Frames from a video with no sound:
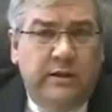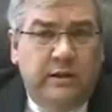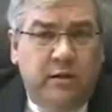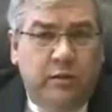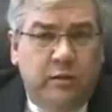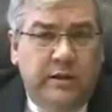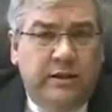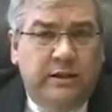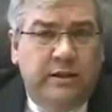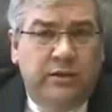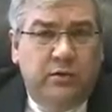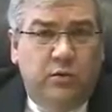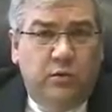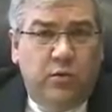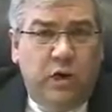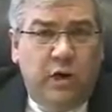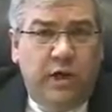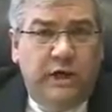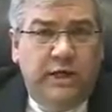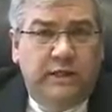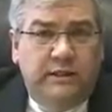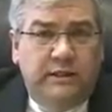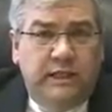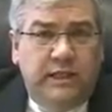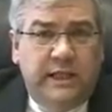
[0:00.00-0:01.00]
The reason
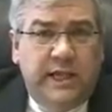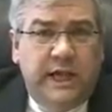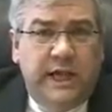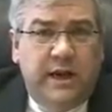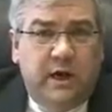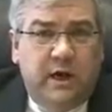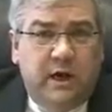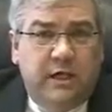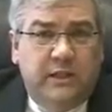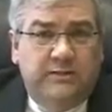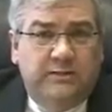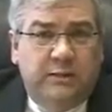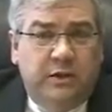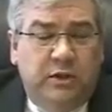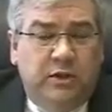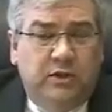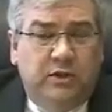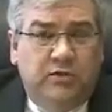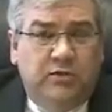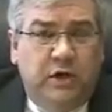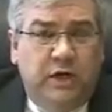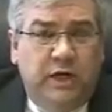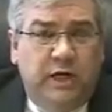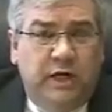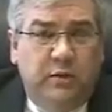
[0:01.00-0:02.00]
why is that that hospital
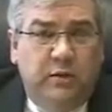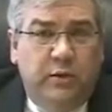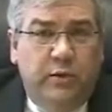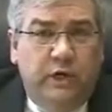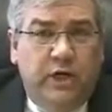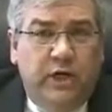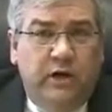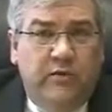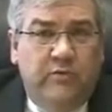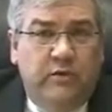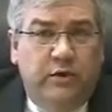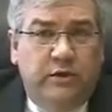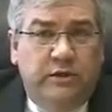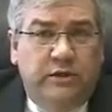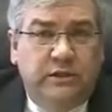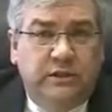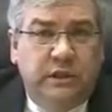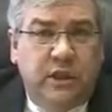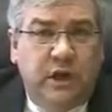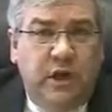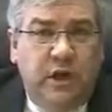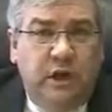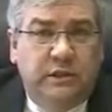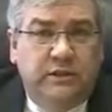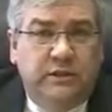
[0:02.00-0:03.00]
is trying to recover its
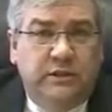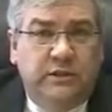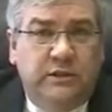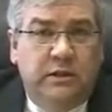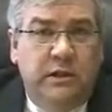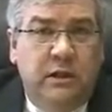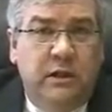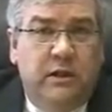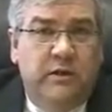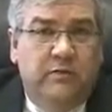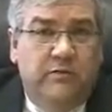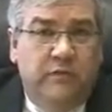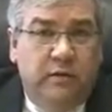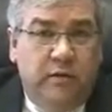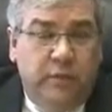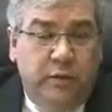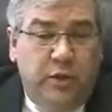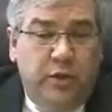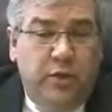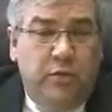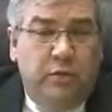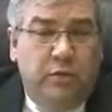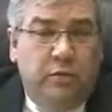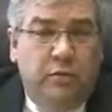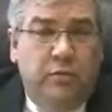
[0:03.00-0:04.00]
cost from
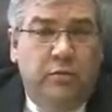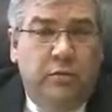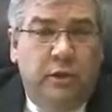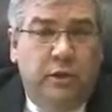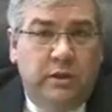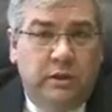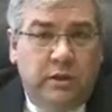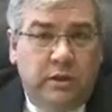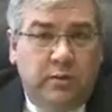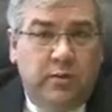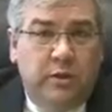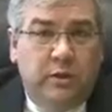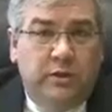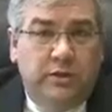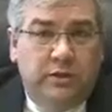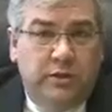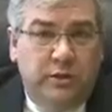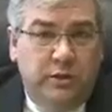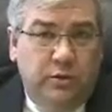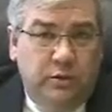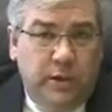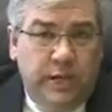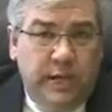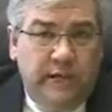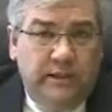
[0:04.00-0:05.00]
you, the
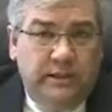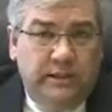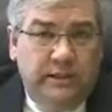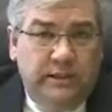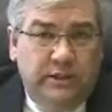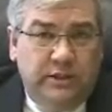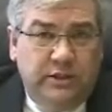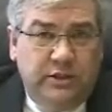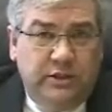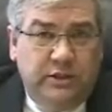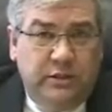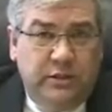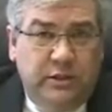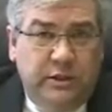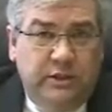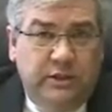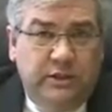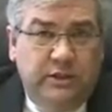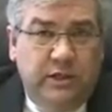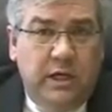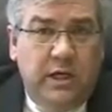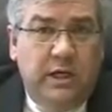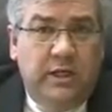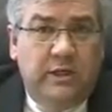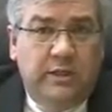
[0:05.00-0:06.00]
person who has
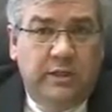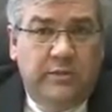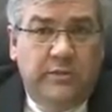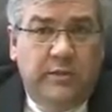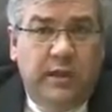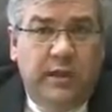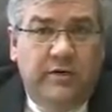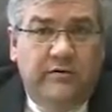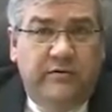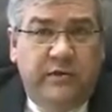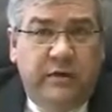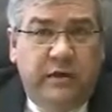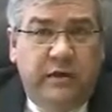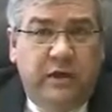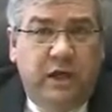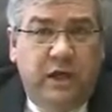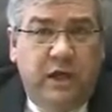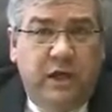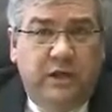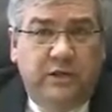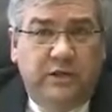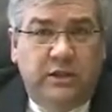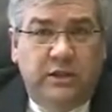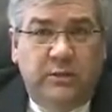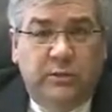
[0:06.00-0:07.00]
insurance, to pay for the
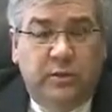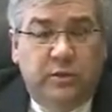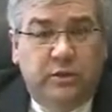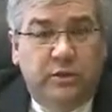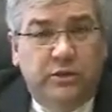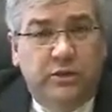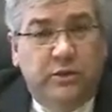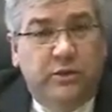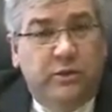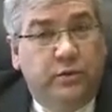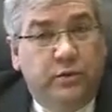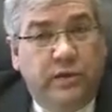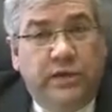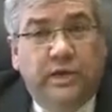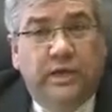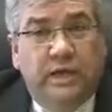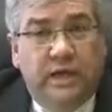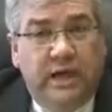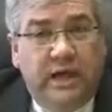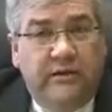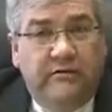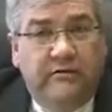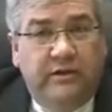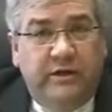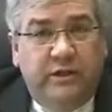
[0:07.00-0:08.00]
cost of the person who
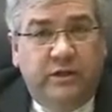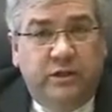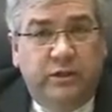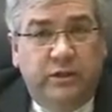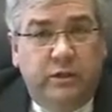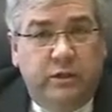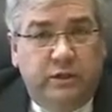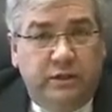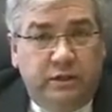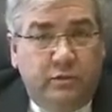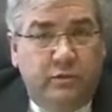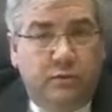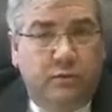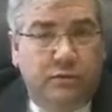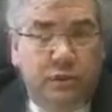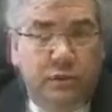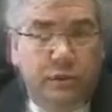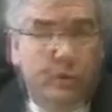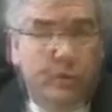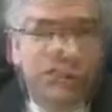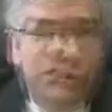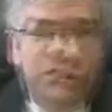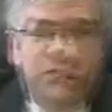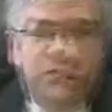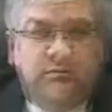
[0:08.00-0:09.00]
didn't have insurance. It was in
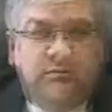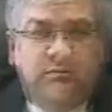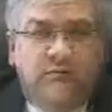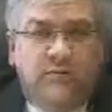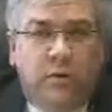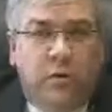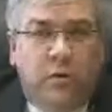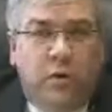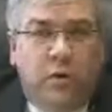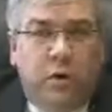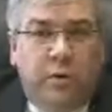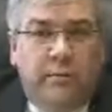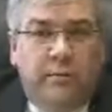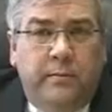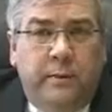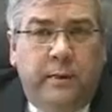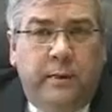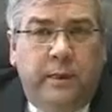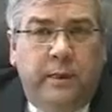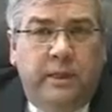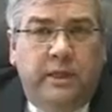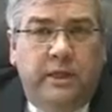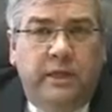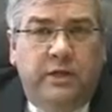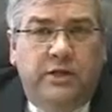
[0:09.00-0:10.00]
2004,
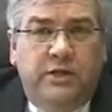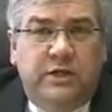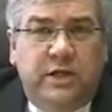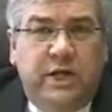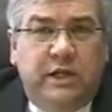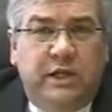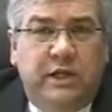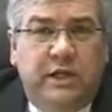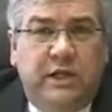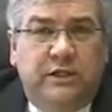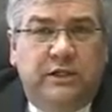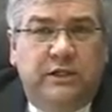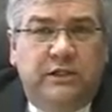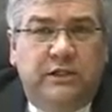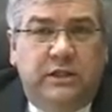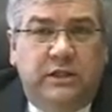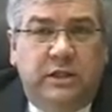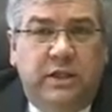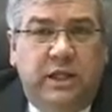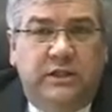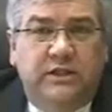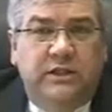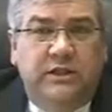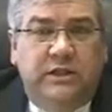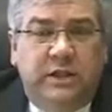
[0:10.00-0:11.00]
the state
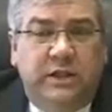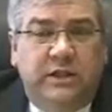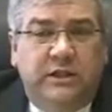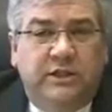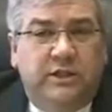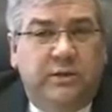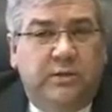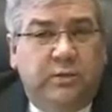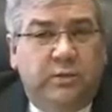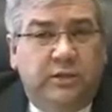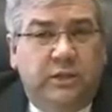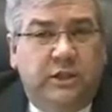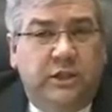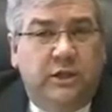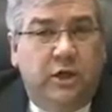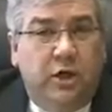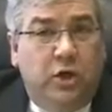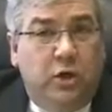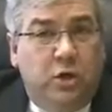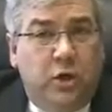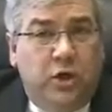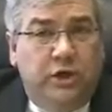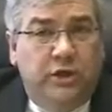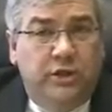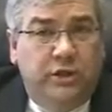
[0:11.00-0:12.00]
legislature presented
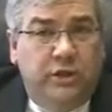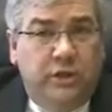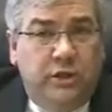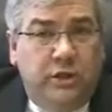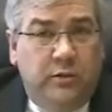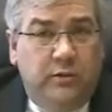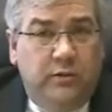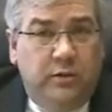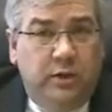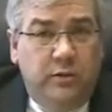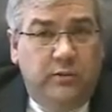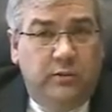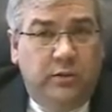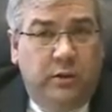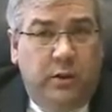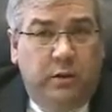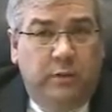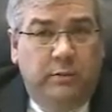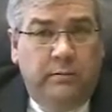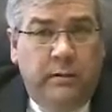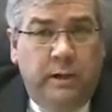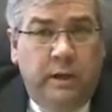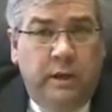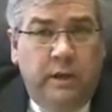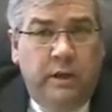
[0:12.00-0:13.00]
a question to the people